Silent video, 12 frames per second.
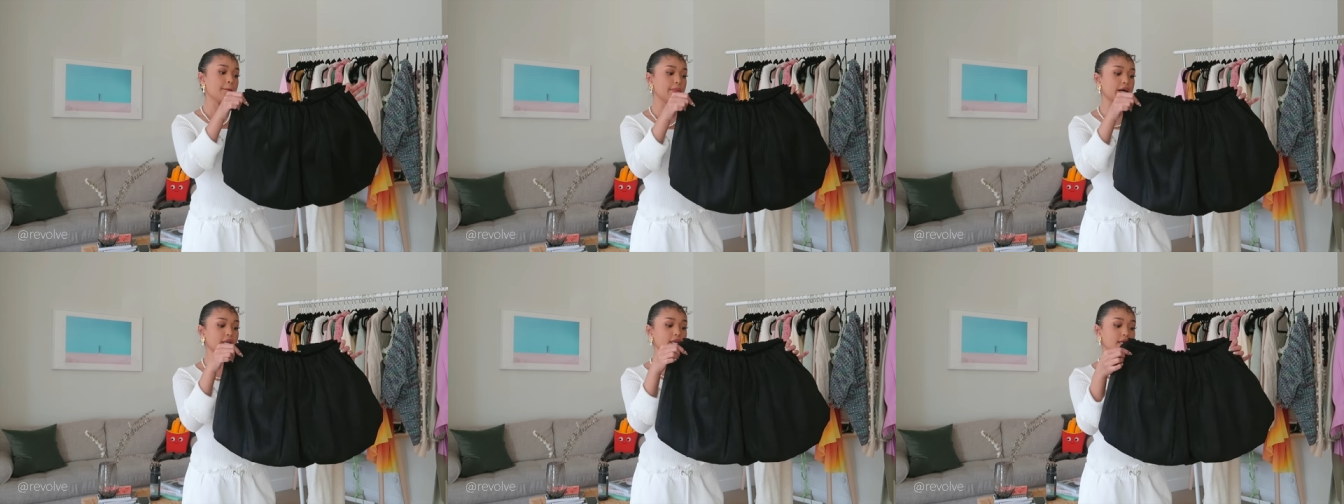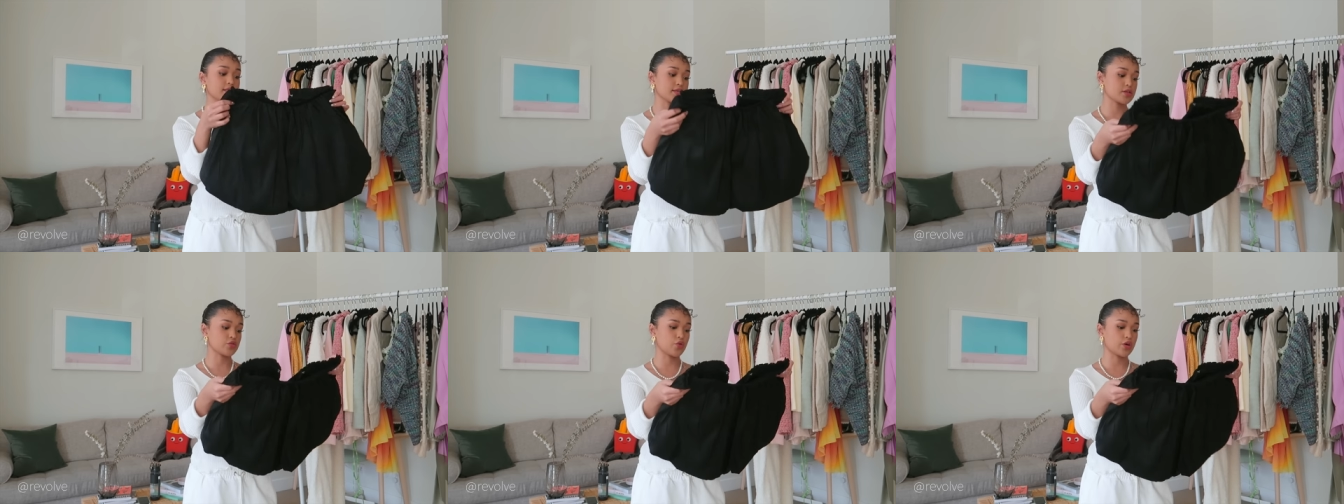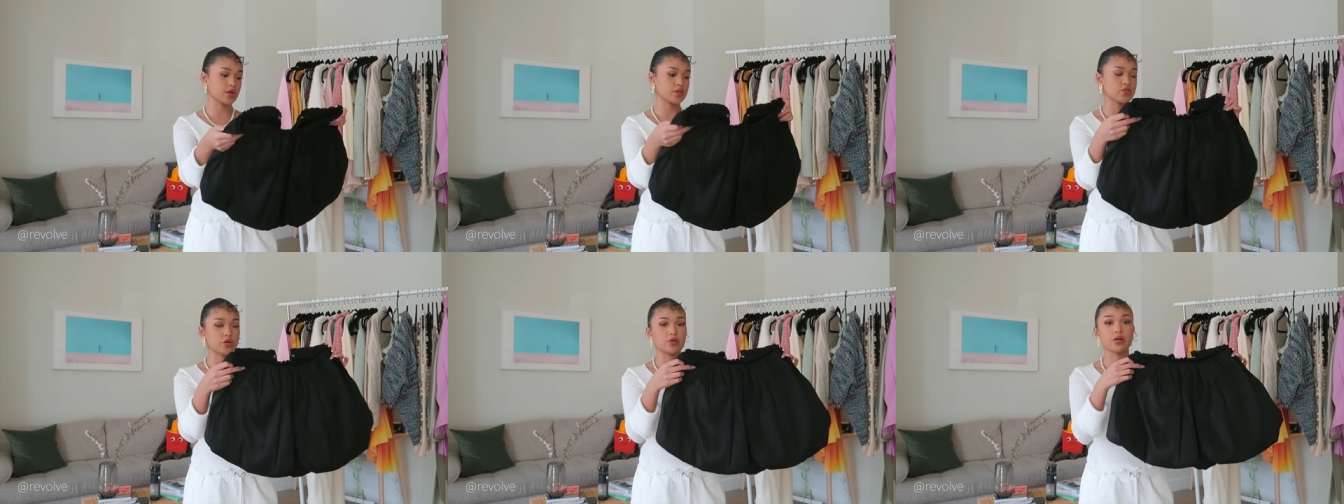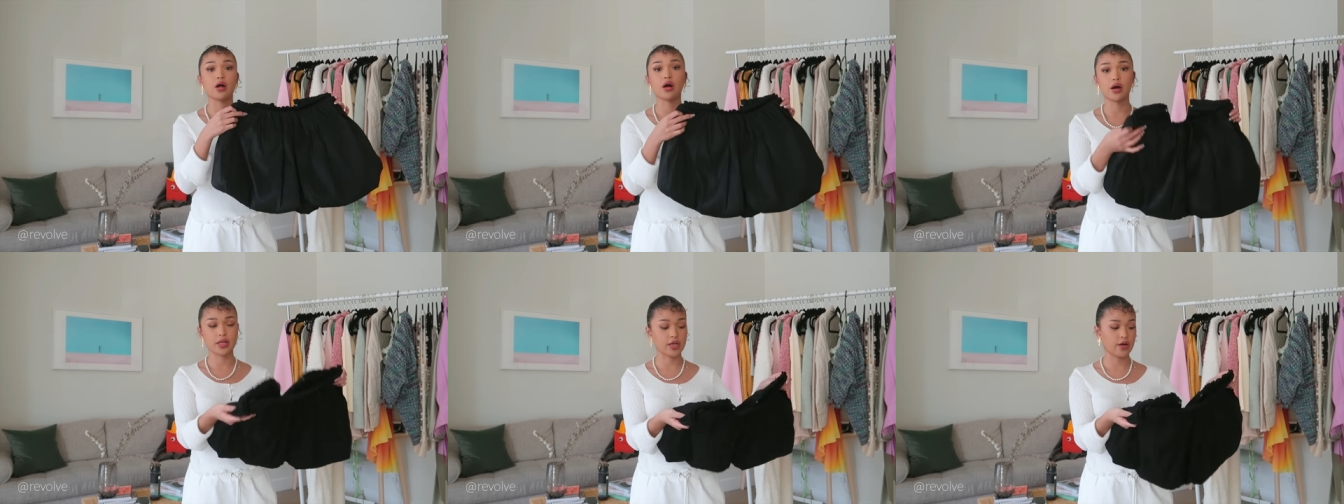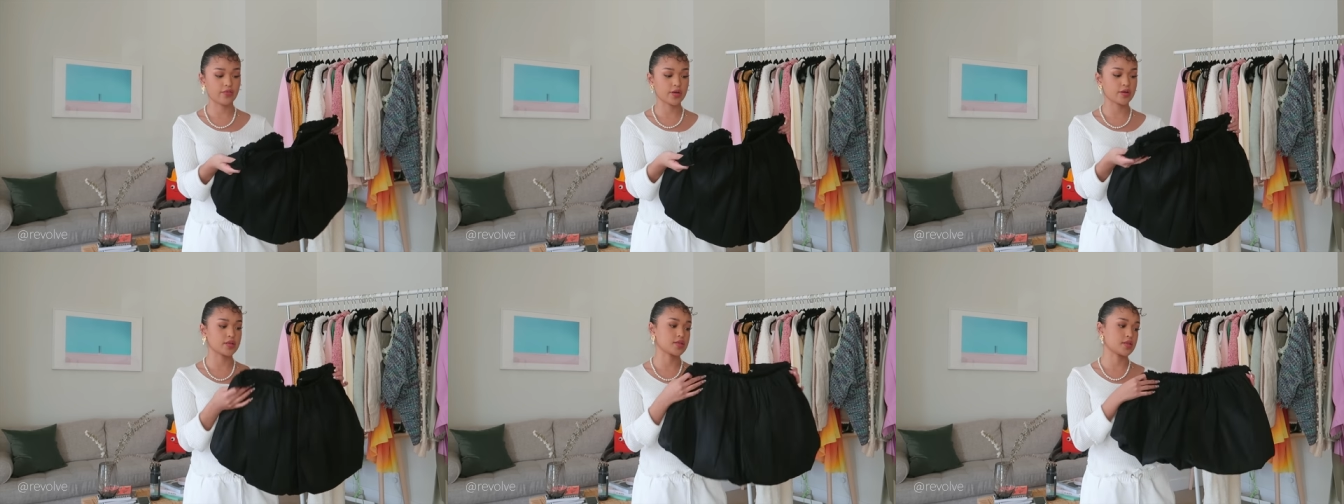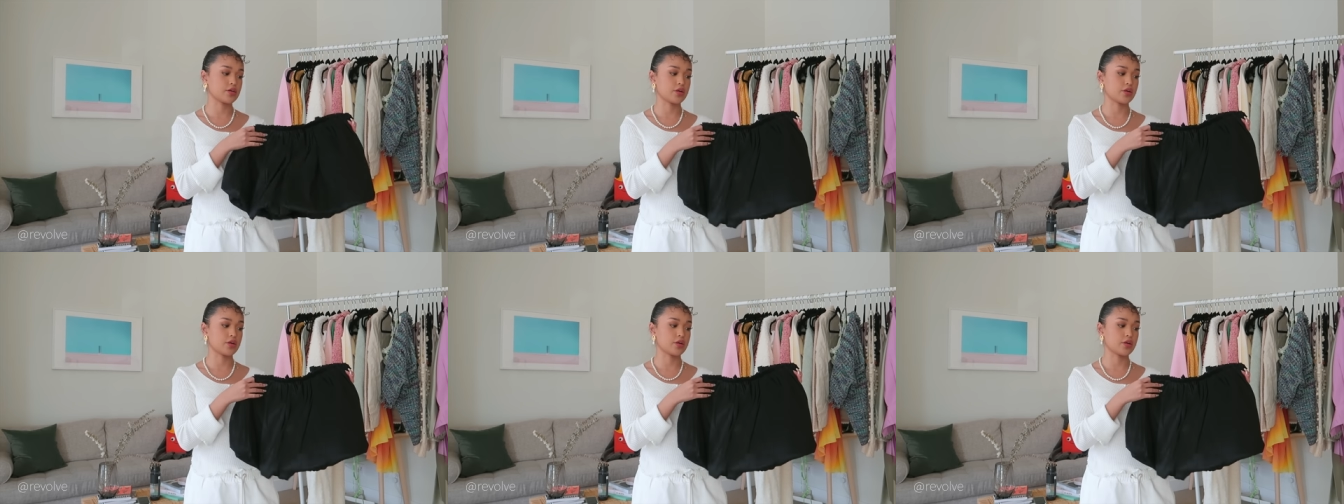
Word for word: but it is a skort, so it covers,